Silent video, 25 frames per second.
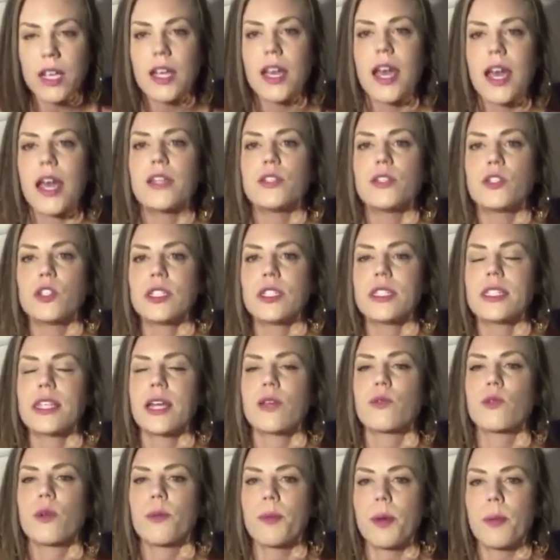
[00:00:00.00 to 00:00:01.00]
and she
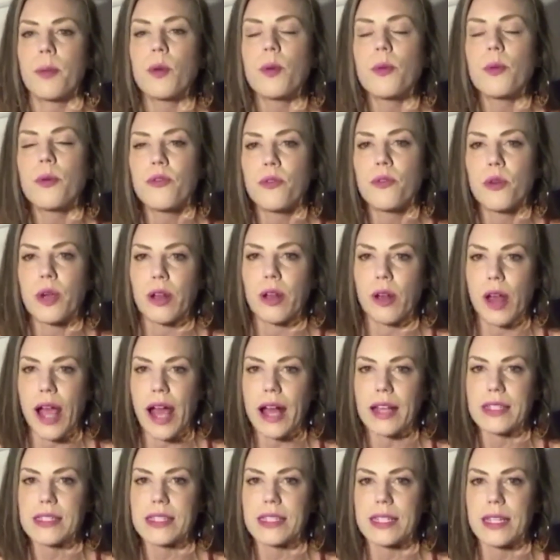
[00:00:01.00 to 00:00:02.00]
said, remember before your
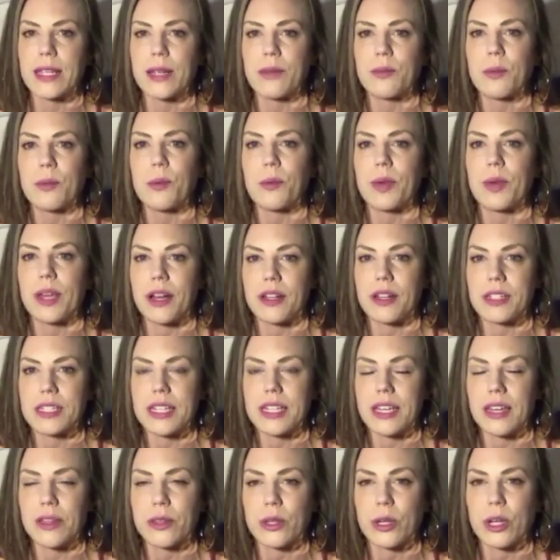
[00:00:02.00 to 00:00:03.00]
accident when we got
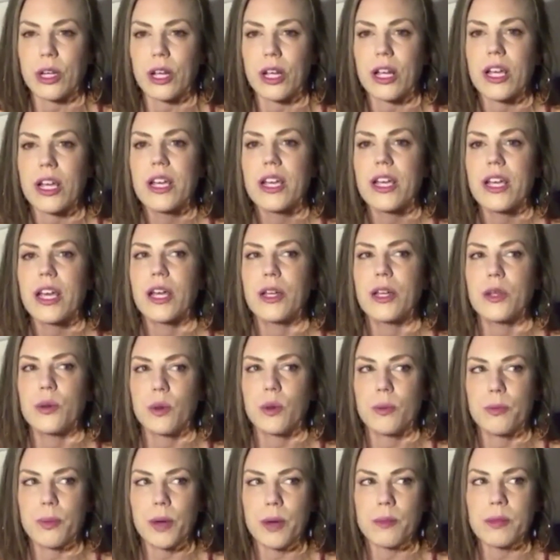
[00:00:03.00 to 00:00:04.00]
together and you
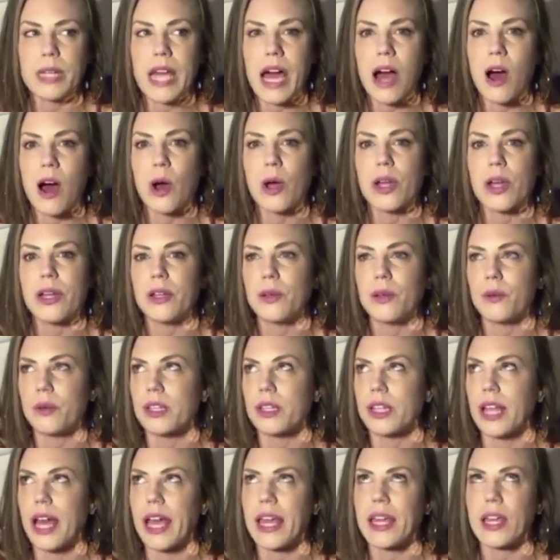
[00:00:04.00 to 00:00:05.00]
were bummed out and you were
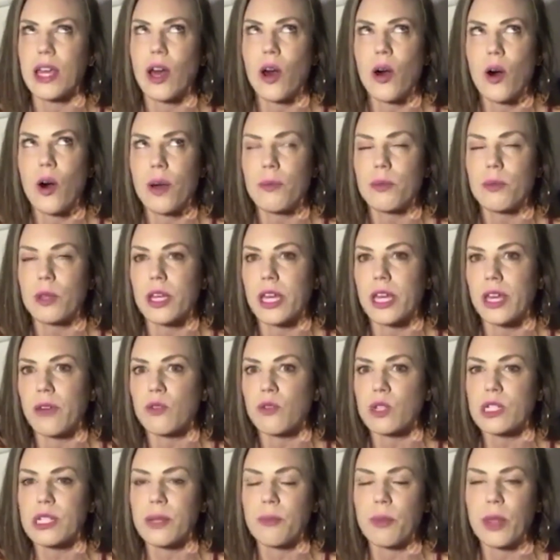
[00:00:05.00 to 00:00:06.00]
like, oh, I'm looking
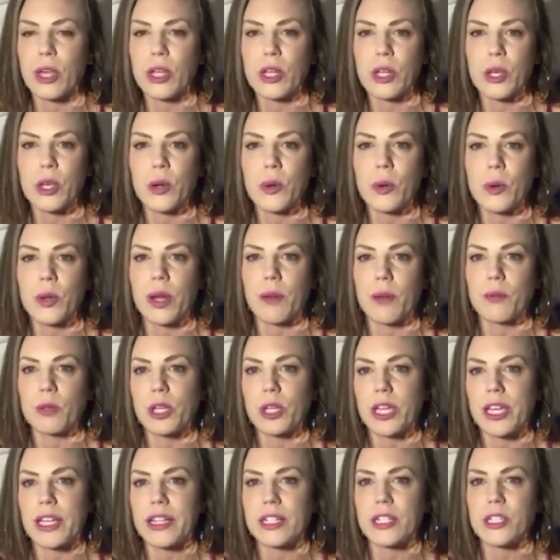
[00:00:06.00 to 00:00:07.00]
for something new and I'm
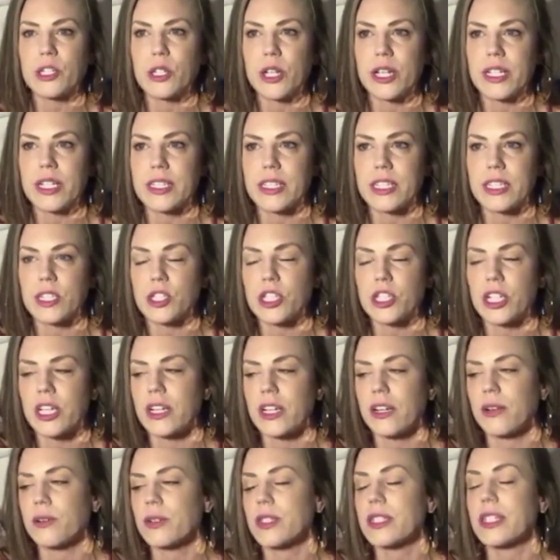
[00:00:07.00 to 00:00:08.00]
looking to transition.
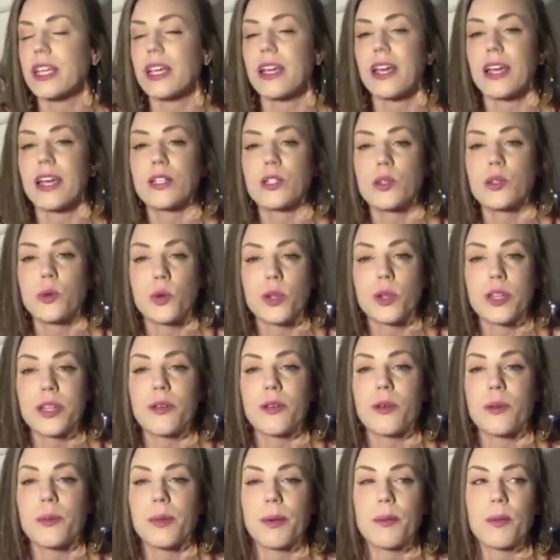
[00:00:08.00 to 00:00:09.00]
I was like, I totally
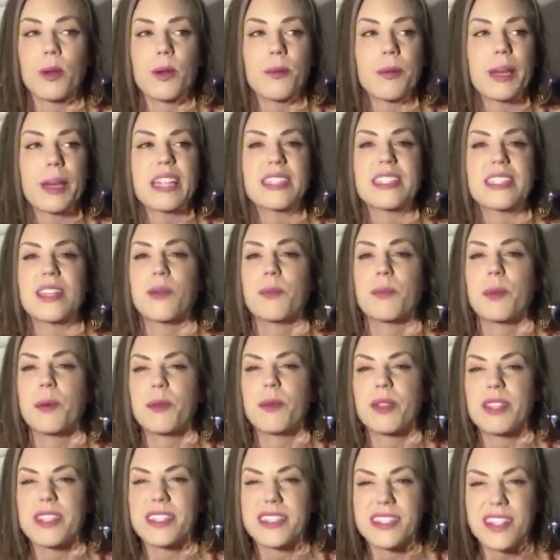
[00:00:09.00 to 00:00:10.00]
remember because I
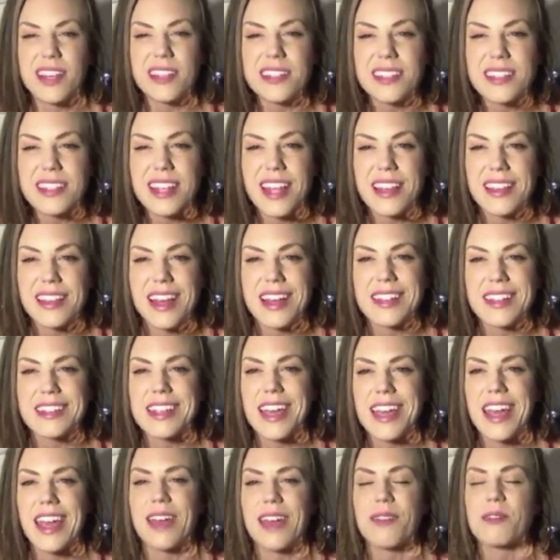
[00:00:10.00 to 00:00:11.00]
remember the sunset that
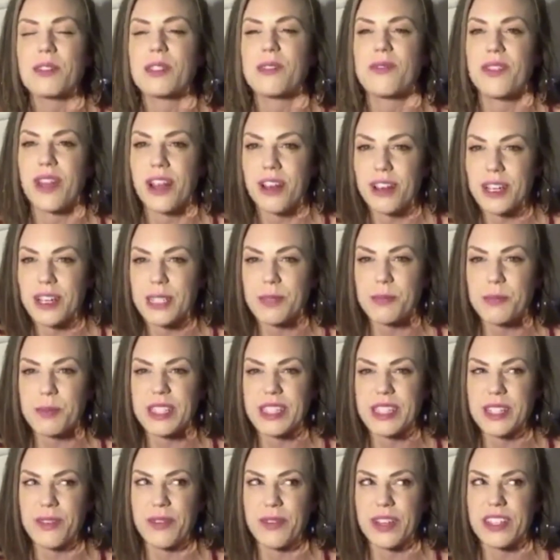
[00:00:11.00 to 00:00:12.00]
day. It was very
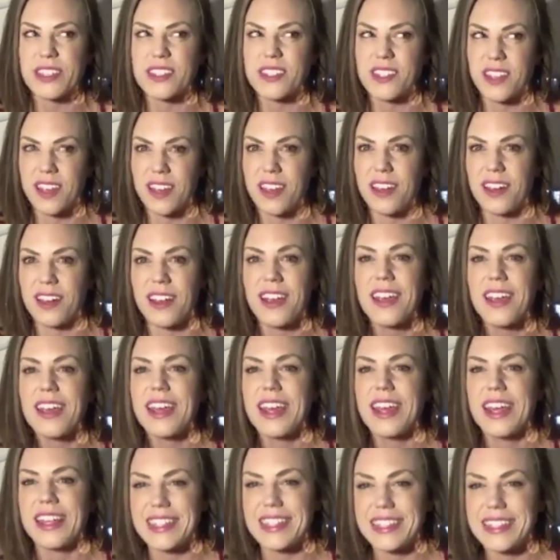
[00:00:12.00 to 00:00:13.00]
specific sun
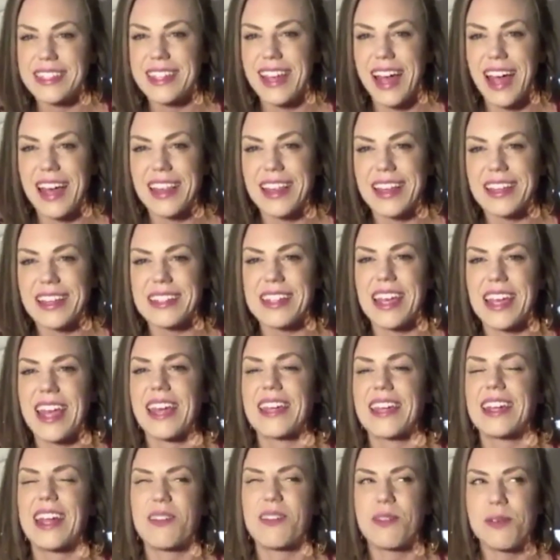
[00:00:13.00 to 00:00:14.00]
in the sky that day
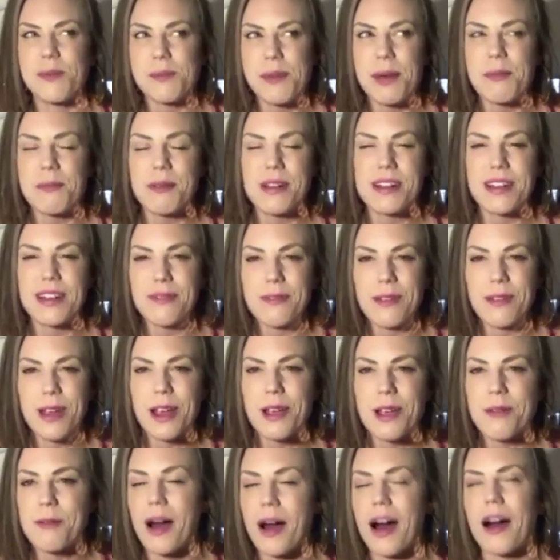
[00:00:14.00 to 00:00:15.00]
and I remembered it
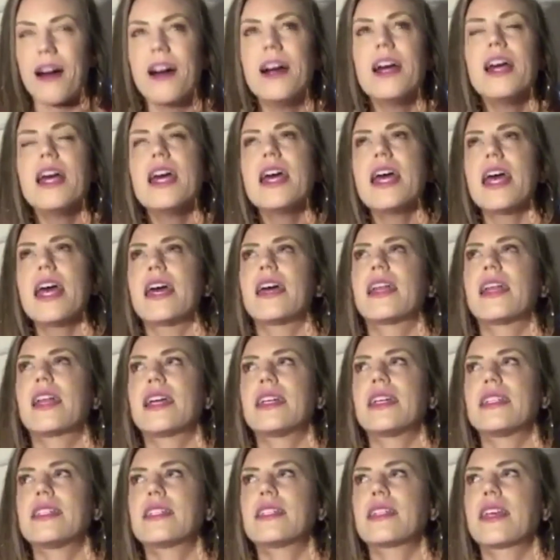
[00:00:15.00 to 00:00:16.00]
very well. And
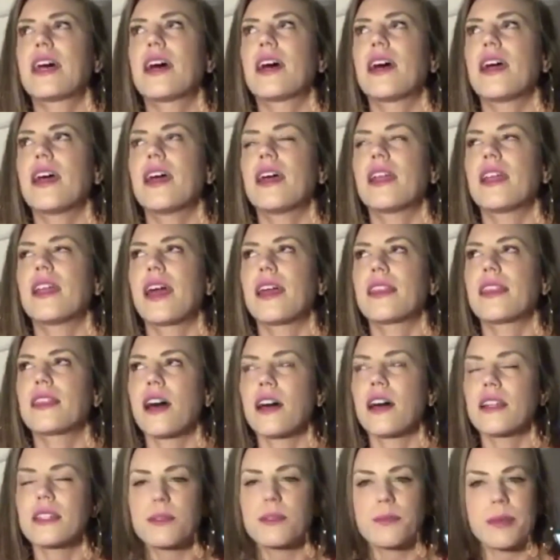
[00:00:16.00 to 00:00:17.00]
I
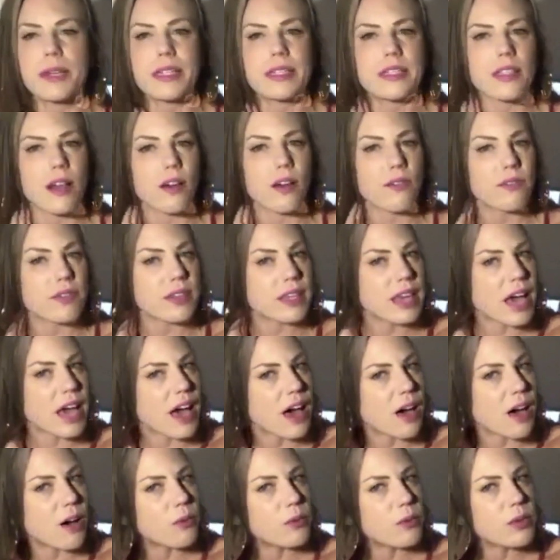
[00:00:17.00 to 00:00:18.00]
thought to myself,
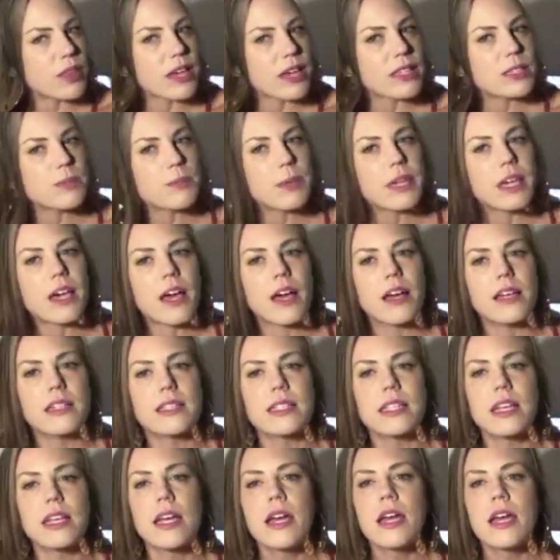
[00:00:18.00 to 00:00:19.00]
yeah, that's
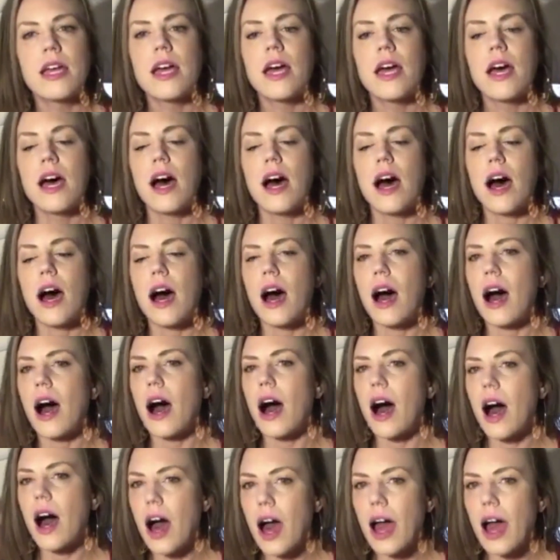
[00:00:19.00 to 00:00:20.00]
because
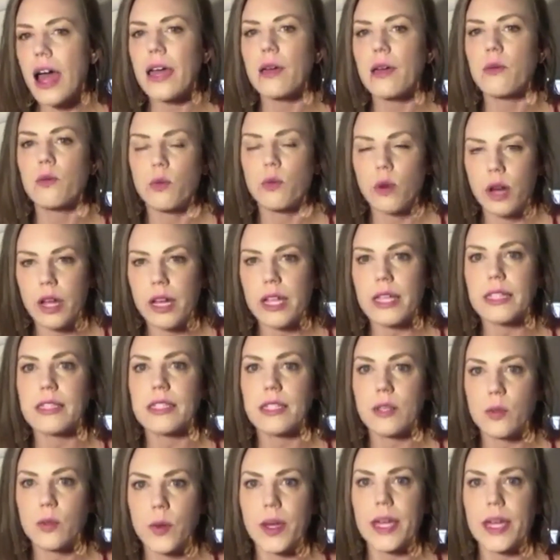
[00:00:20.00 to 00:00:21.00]
I wanted
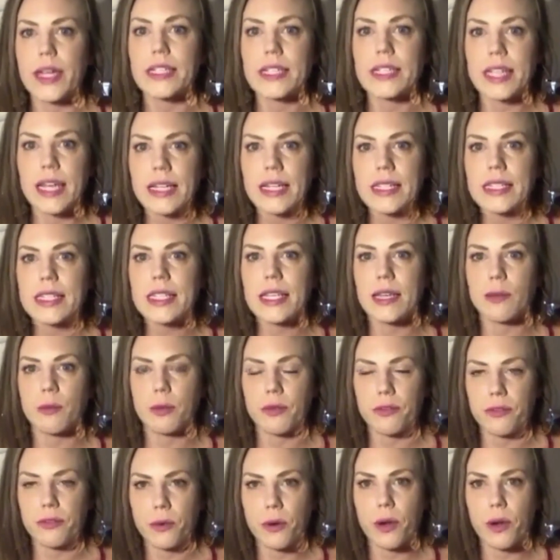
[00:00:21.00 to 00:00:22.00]
to quit dancing
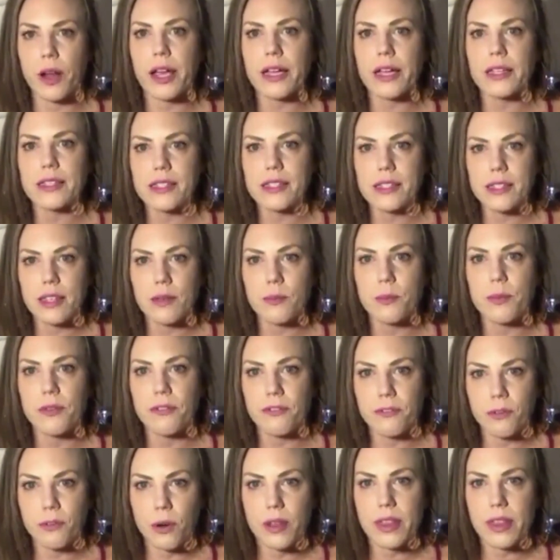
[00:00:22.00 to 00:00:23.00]
before
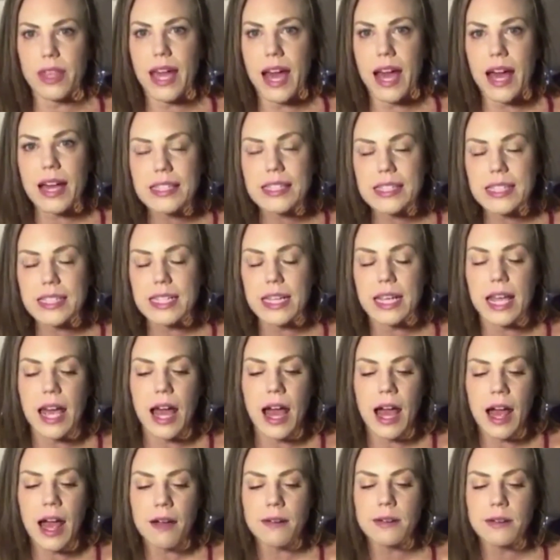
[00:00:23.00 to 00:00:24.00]
the accident.
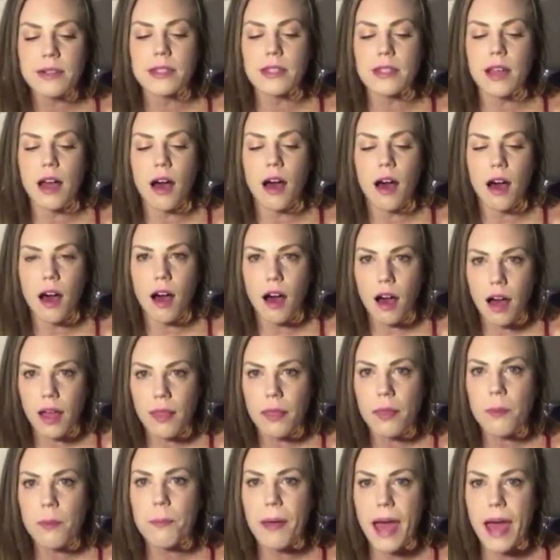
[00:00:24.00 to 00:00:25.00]
I was
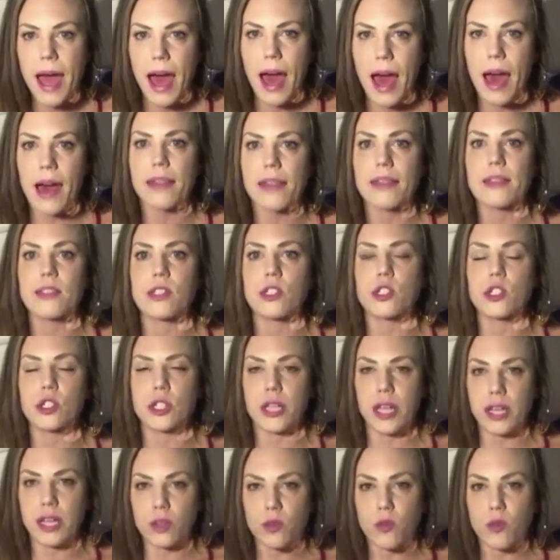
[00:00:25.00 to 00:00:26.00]
on the path to
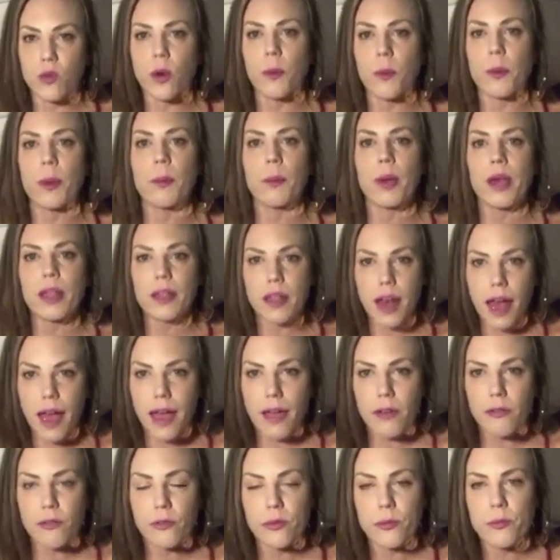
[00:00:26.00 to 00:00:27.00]
transforming my
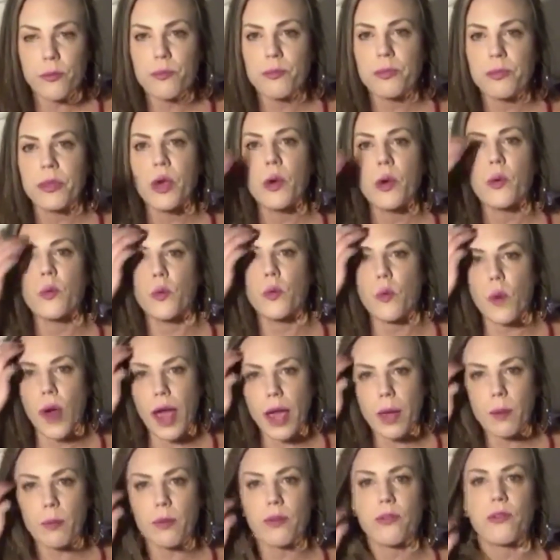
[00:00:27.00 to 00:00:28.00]
life
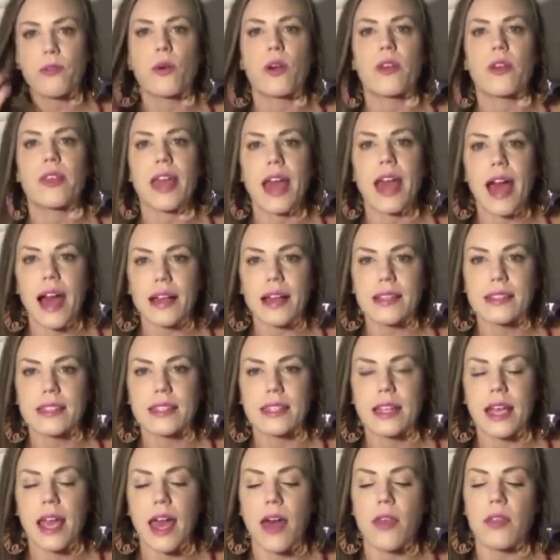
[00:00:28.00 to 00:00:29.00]
right before the
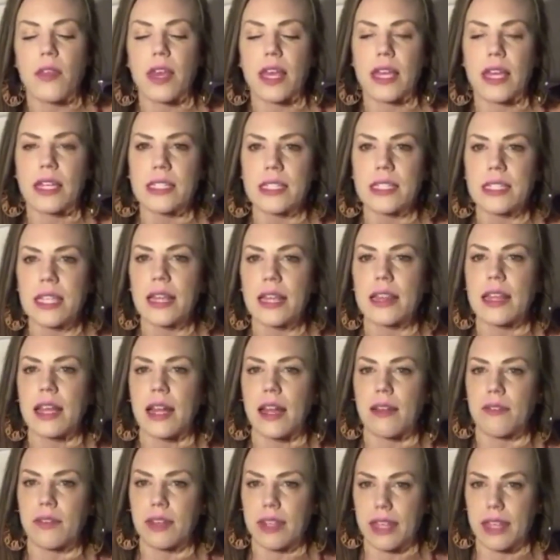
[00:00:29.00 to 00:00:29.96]
accident. And the insight that I've